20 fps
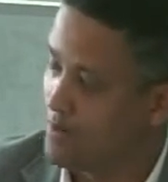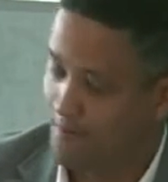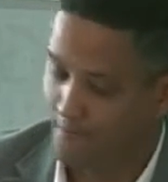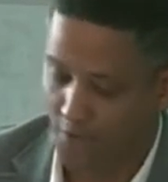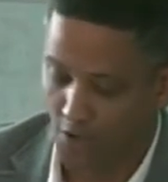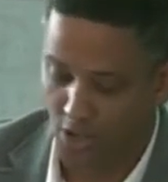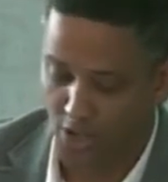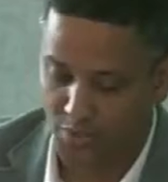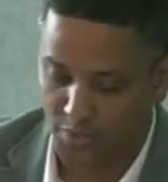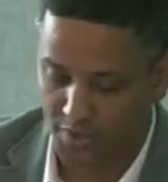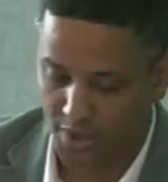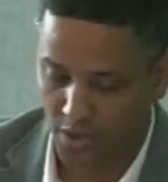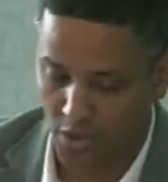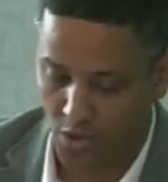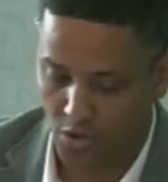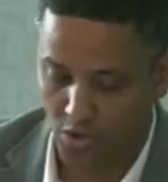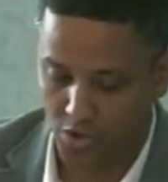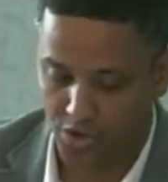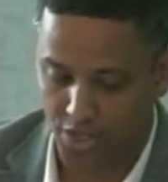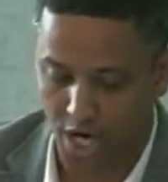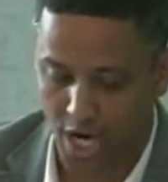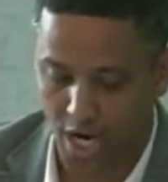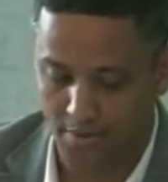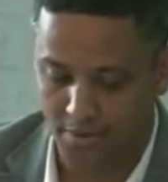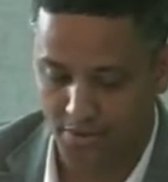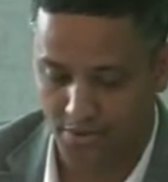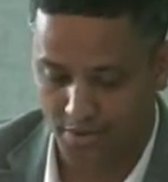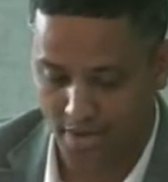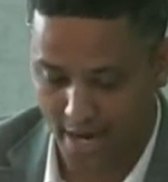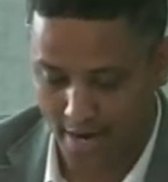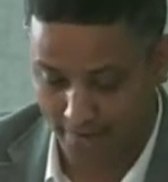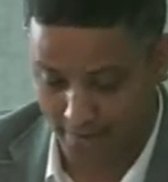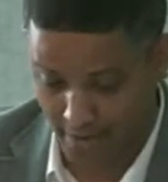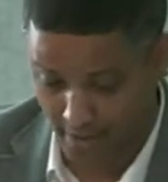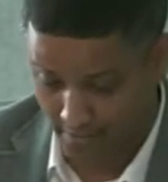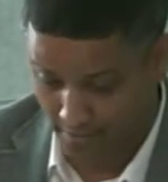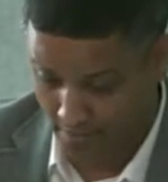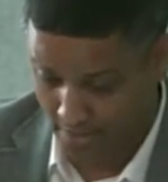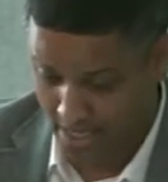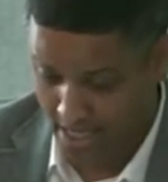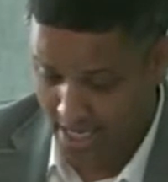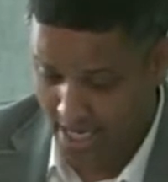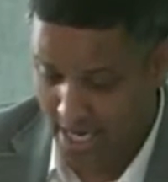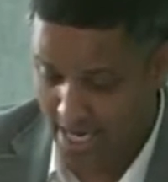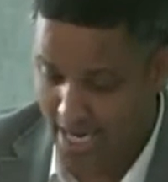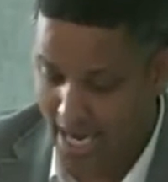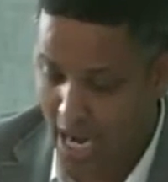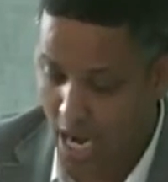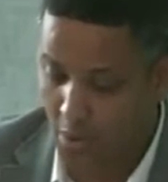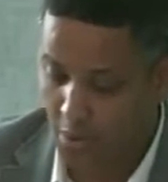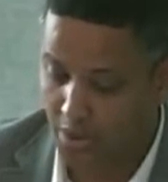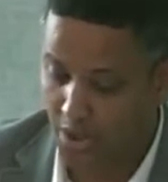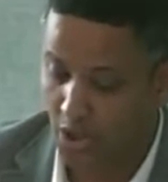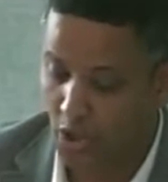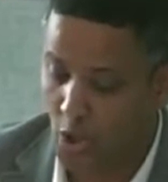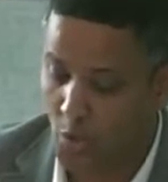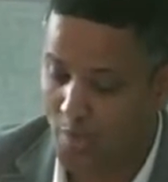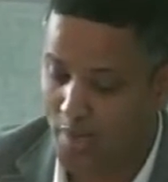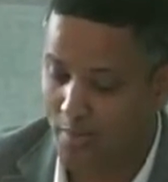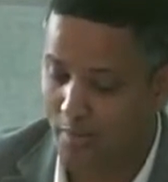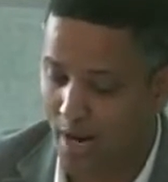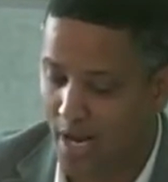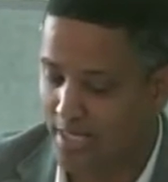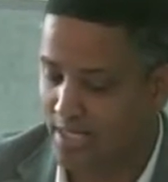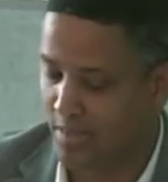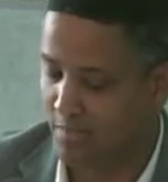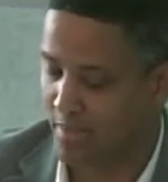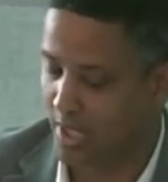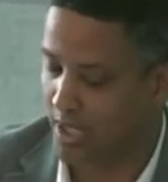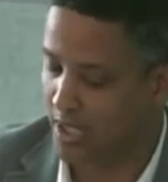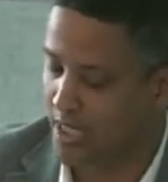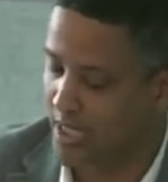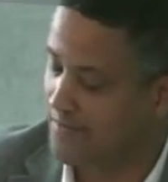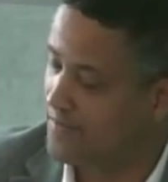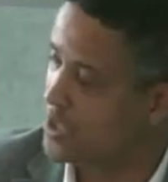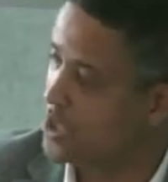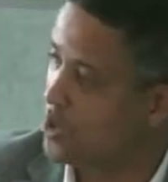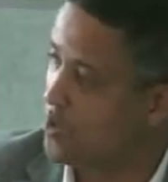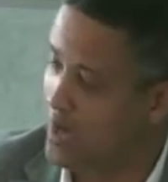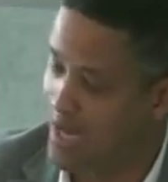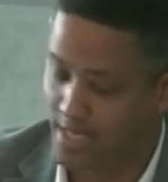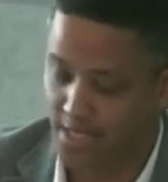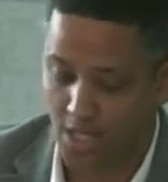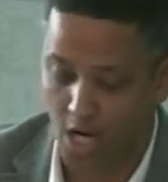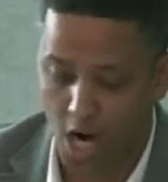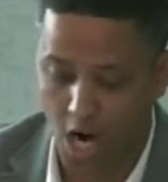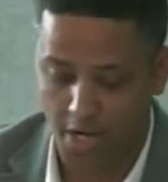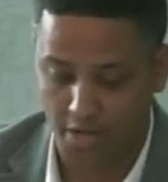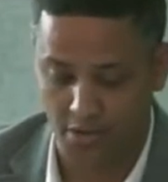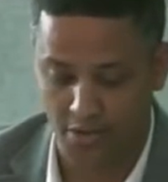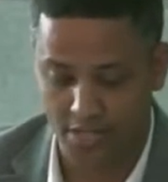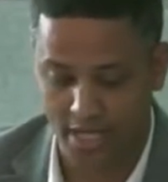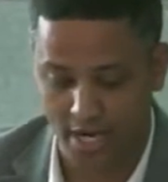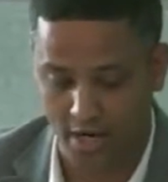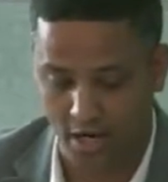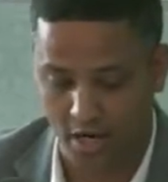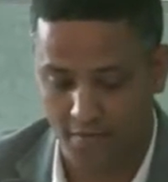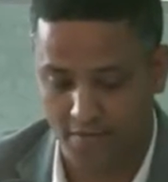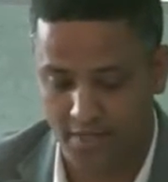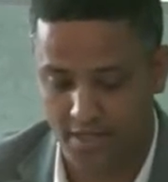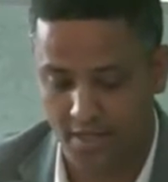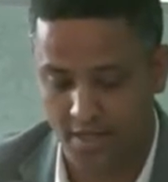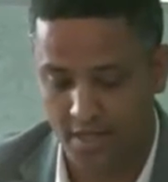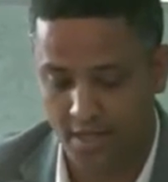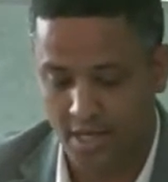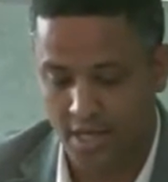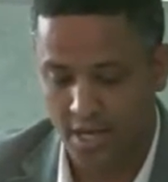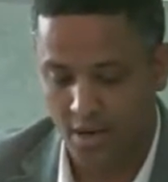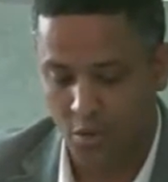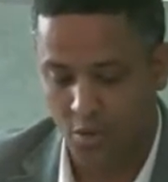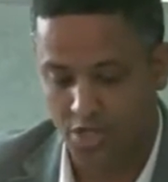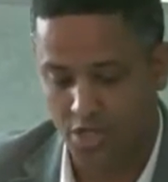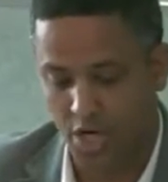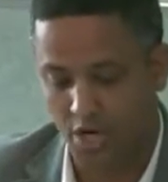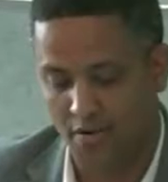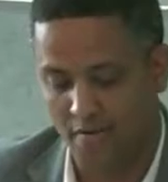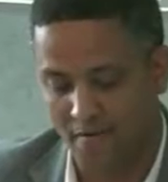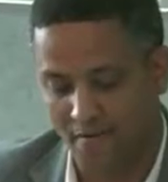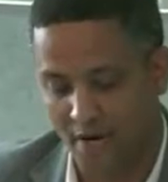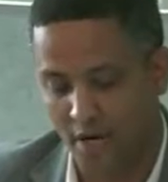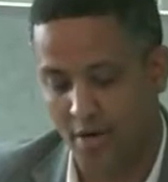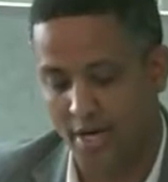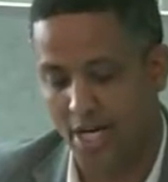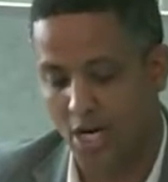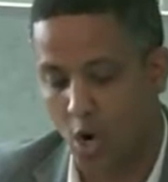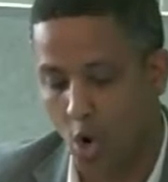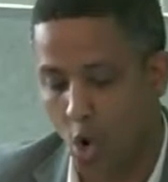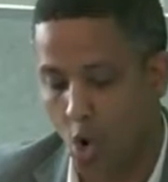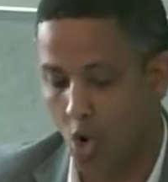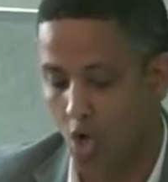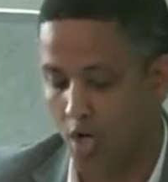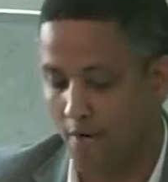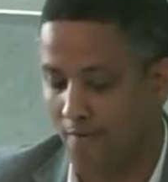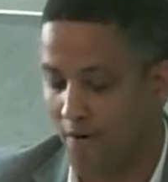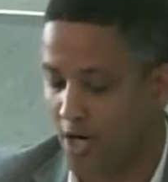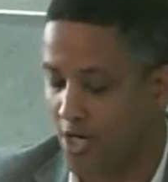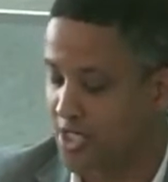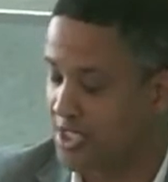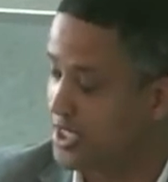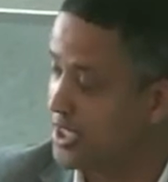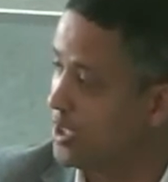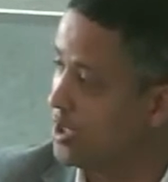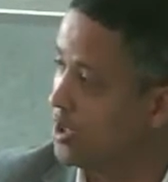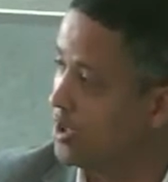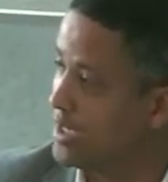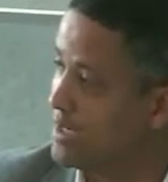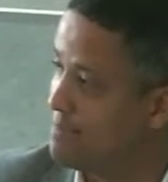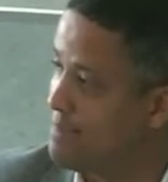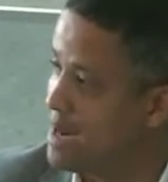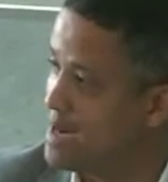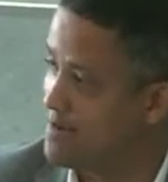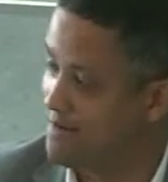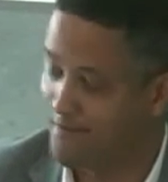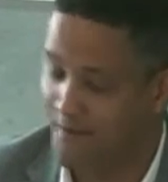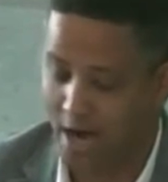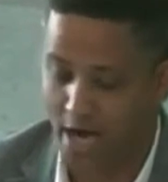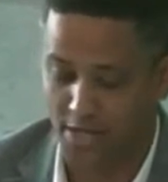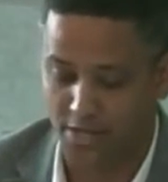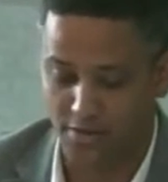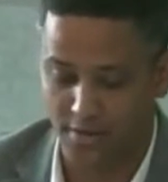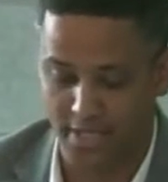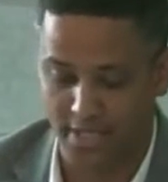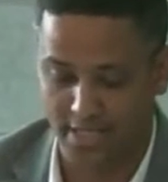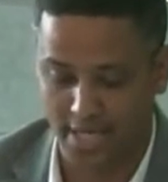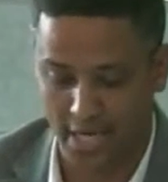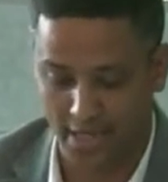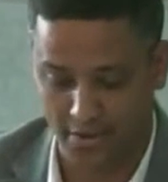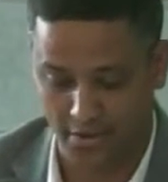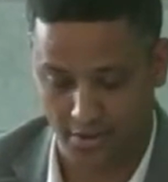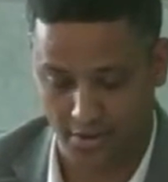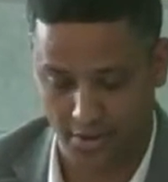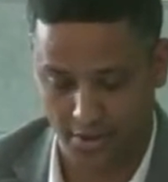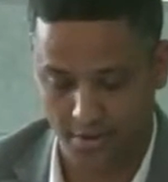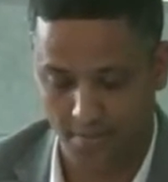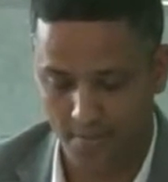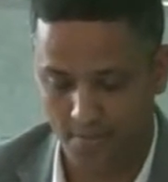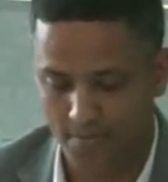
First with the local jobs through NAFTA, and now with the looming possibility of the U.S. auto tariffs, which are the very core of our steel and manufacturing sectors.